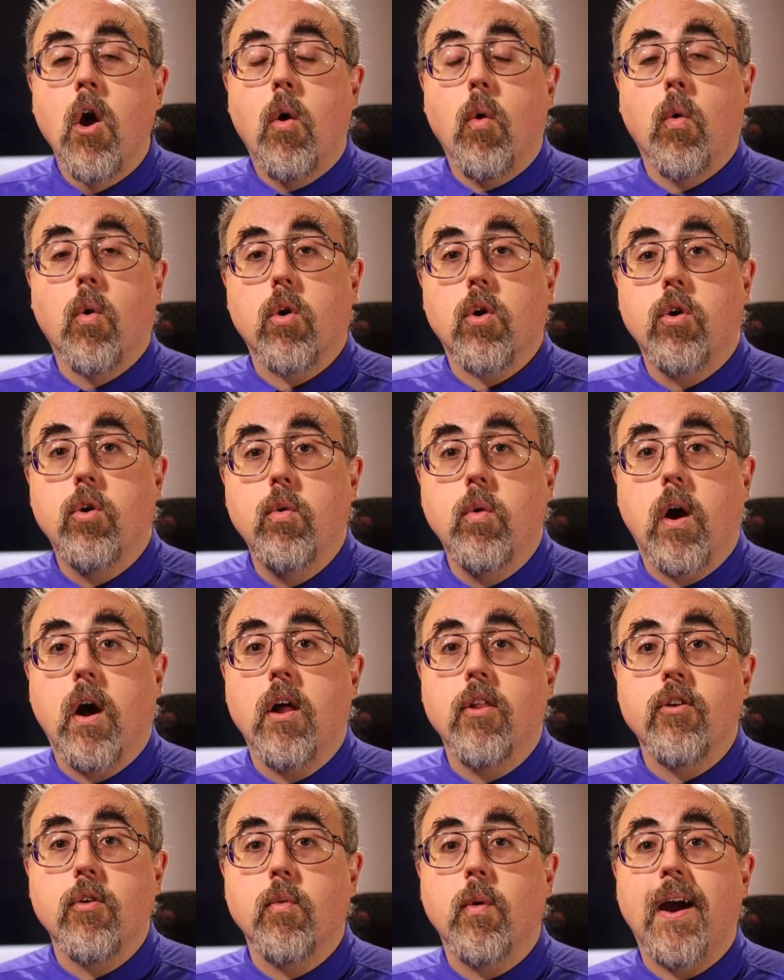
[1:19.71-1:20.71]
or who
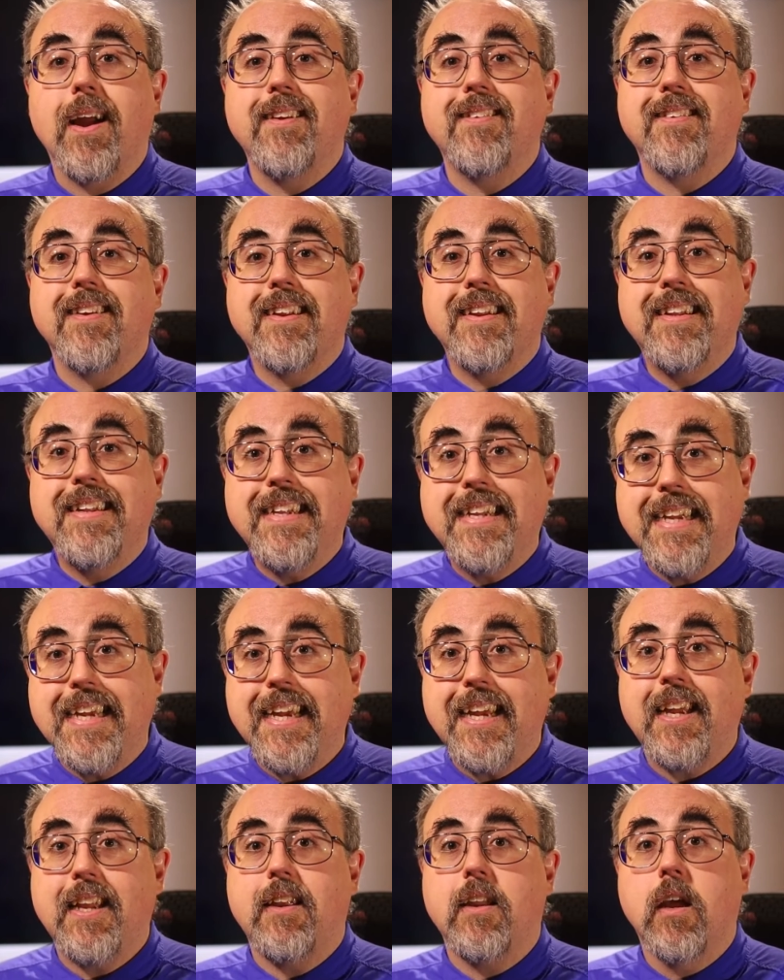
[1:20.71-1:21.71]
otherwise
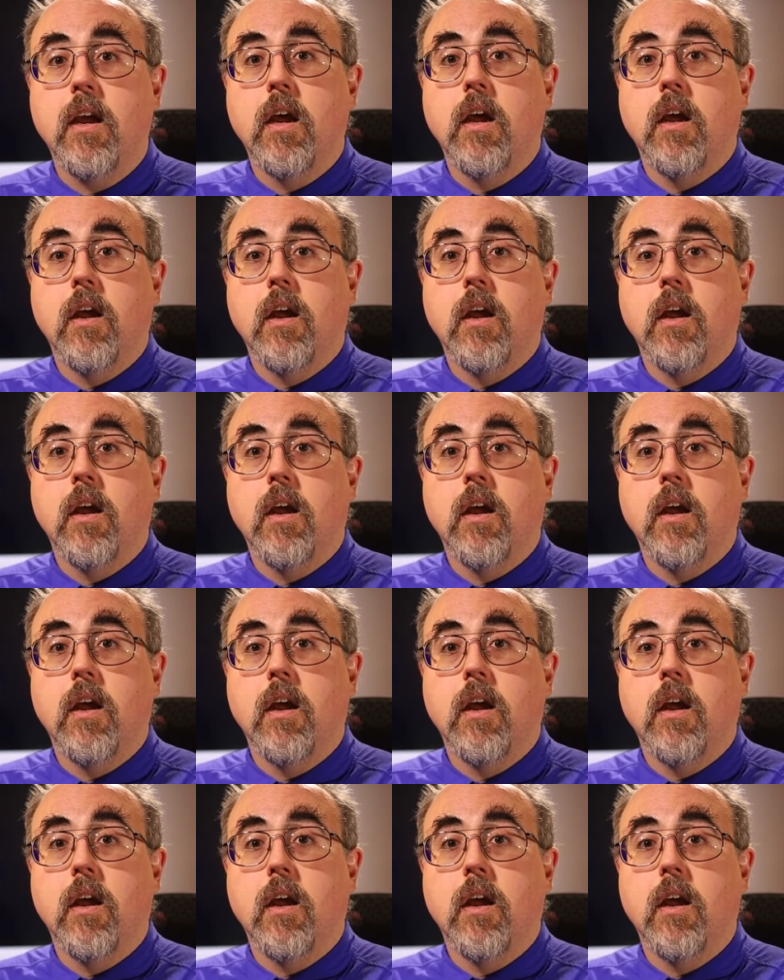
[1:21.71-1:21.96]
need